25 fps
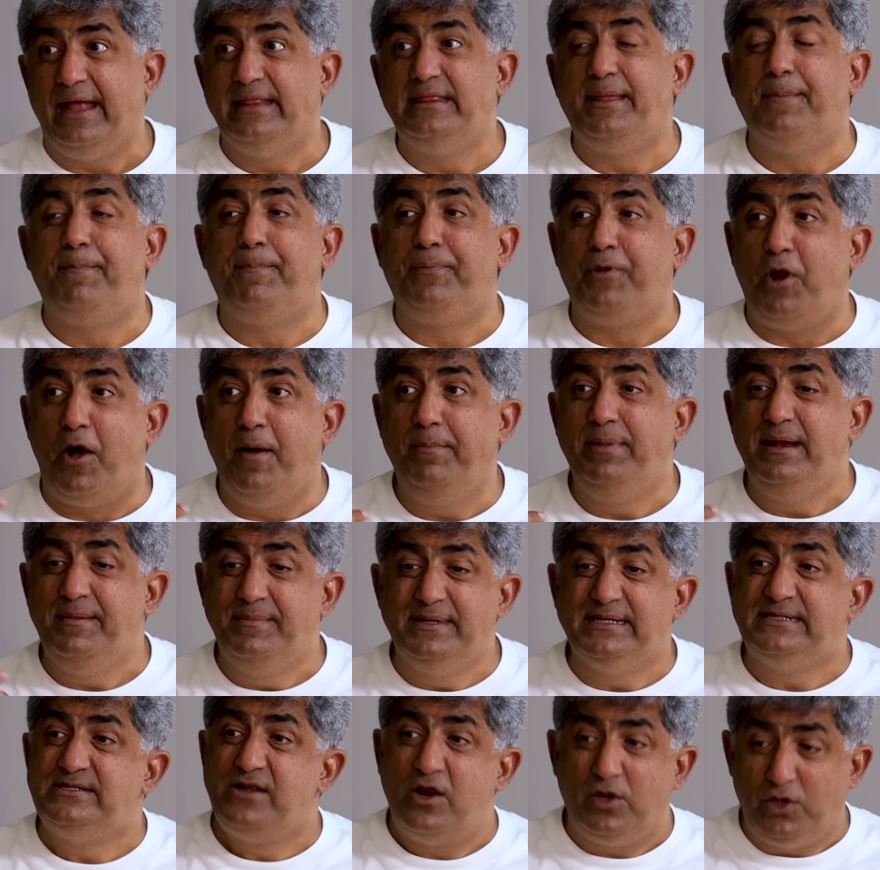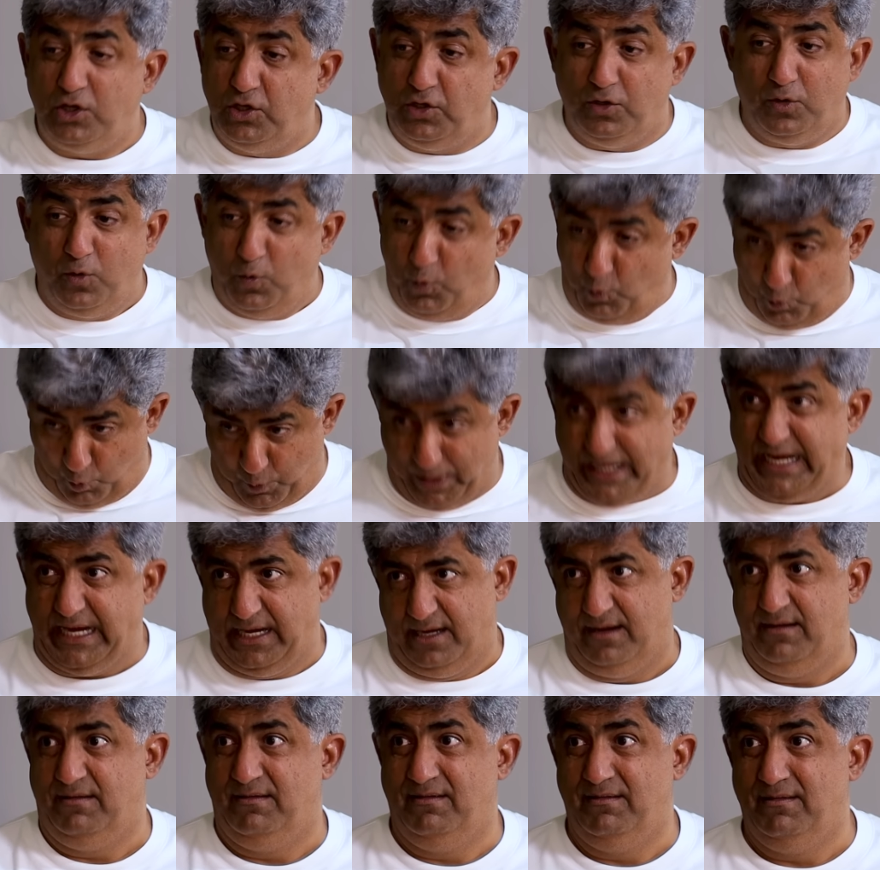the problem is not
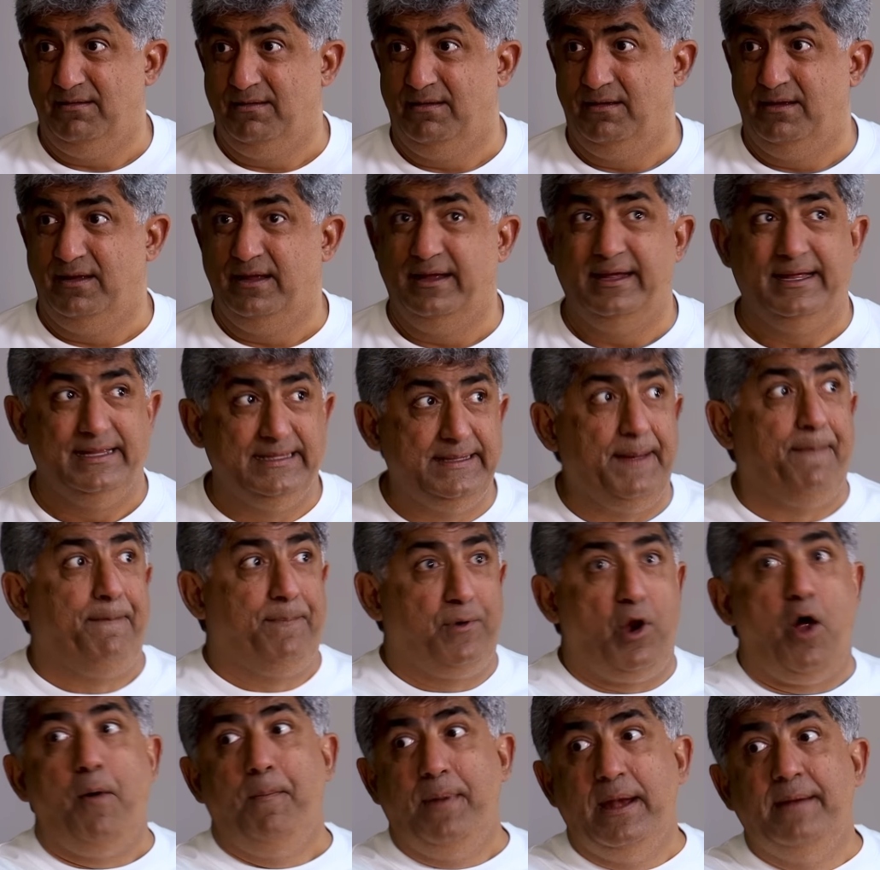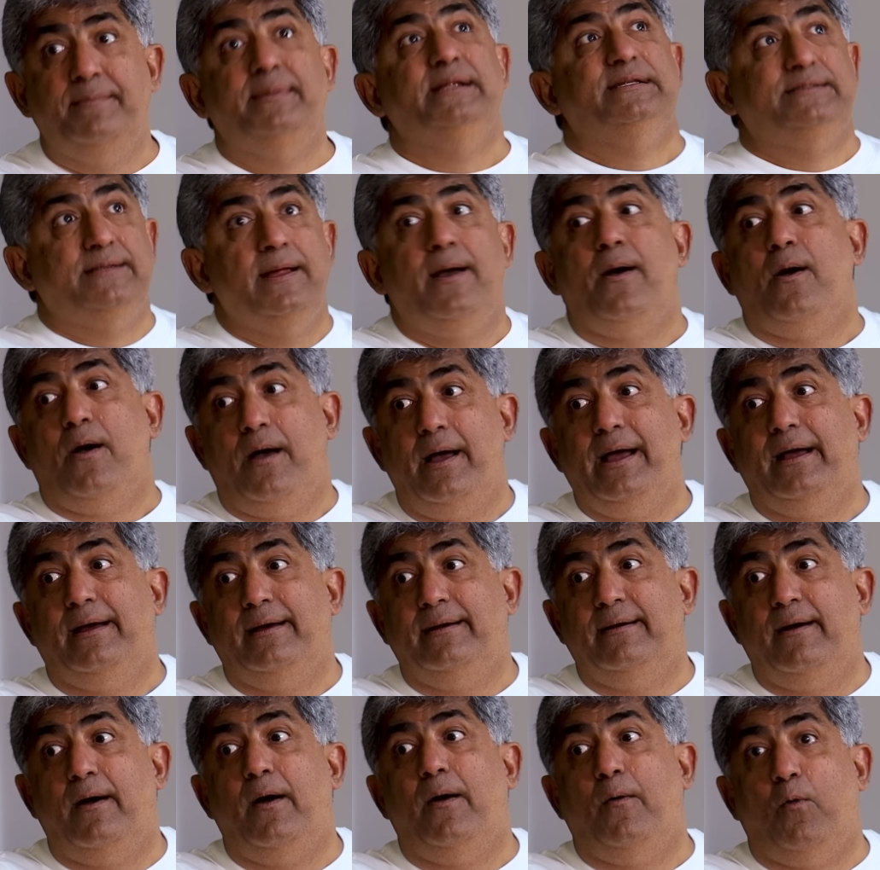we. The problem is
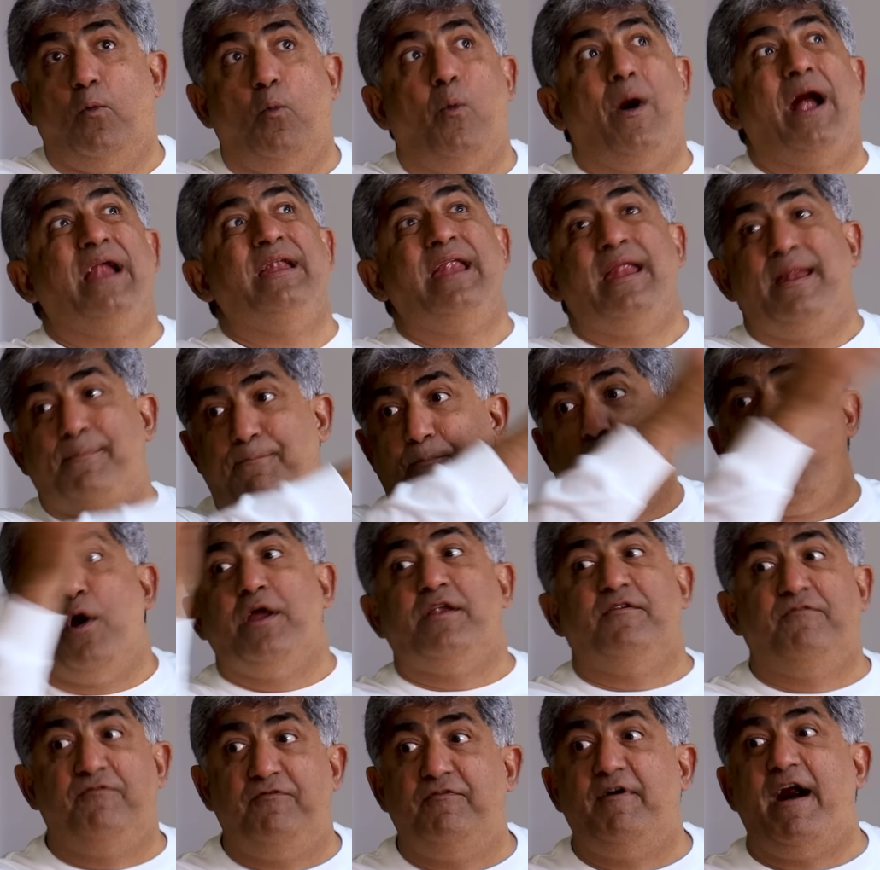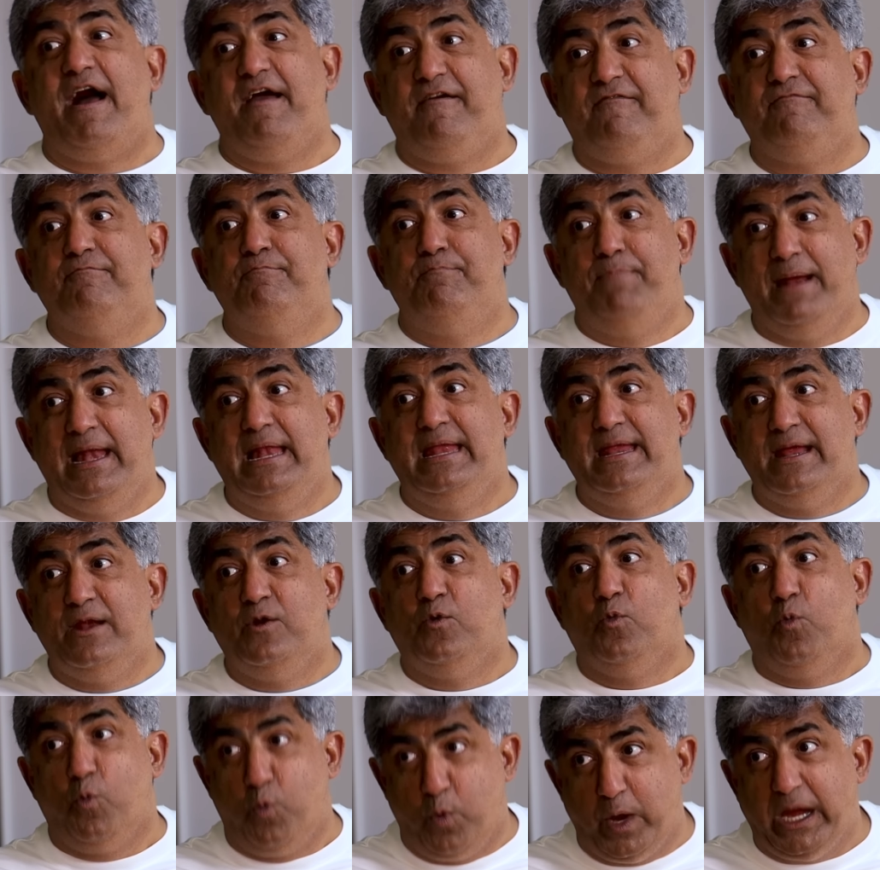1.5
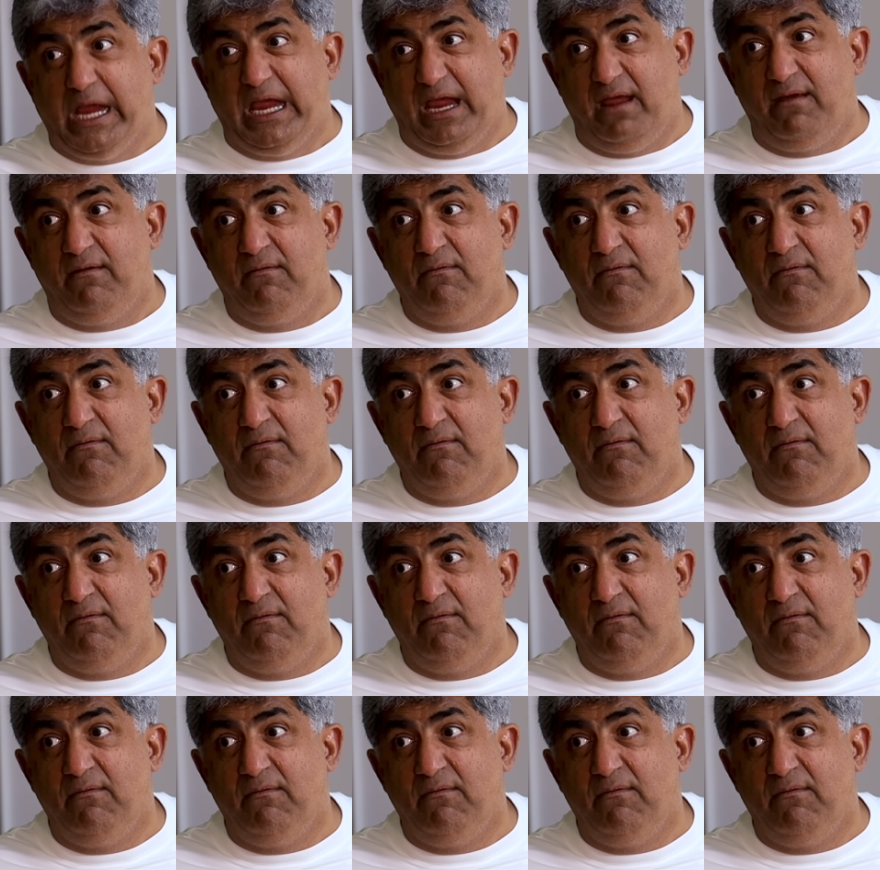billion we.